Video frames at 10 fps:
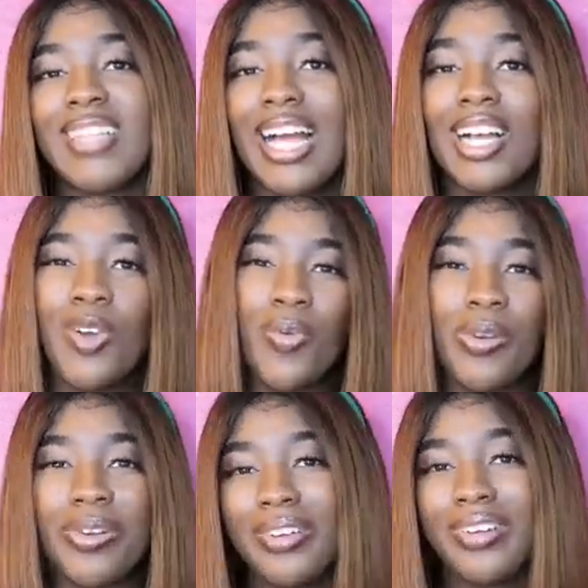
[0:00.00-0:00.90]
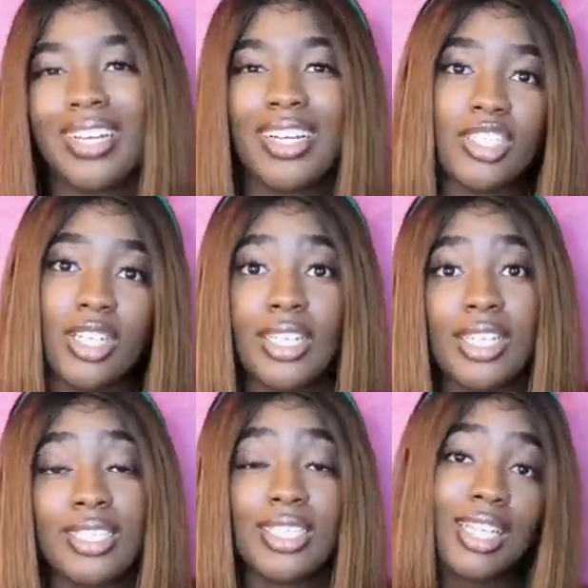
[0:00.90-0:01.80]
I can work with it.
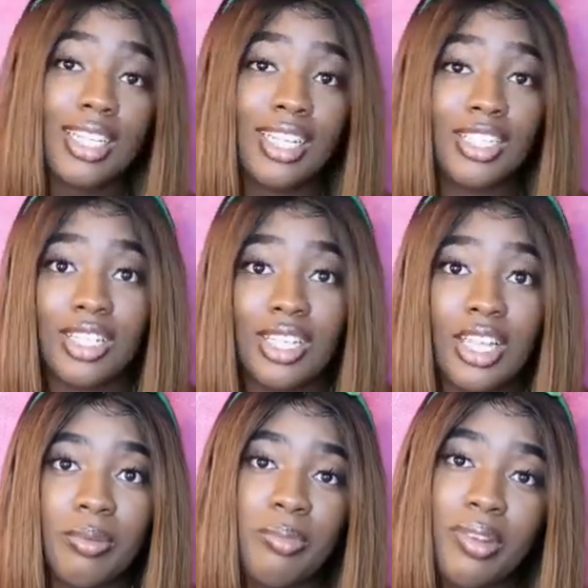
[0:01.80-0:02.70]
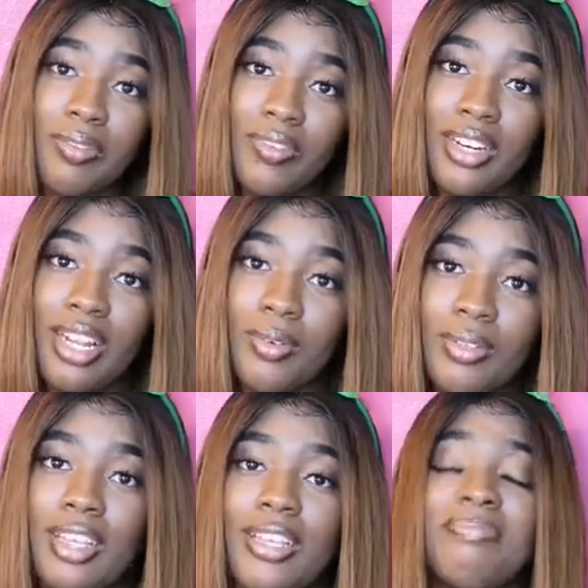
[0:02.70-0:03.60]
That's another thing. I tried to give him a benefit of doubt
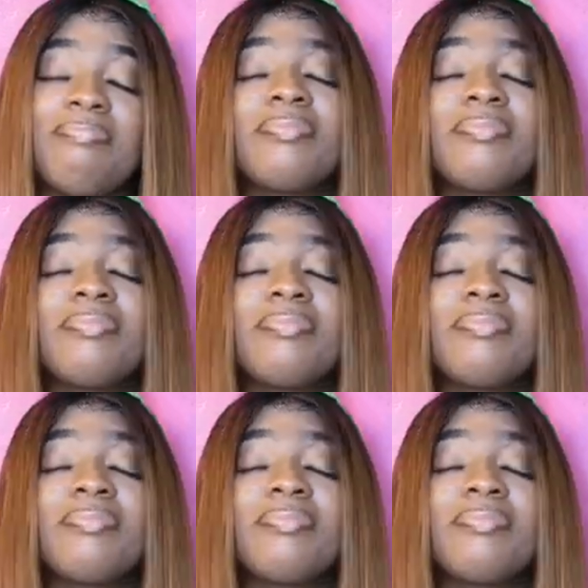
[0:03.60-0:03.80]
with that.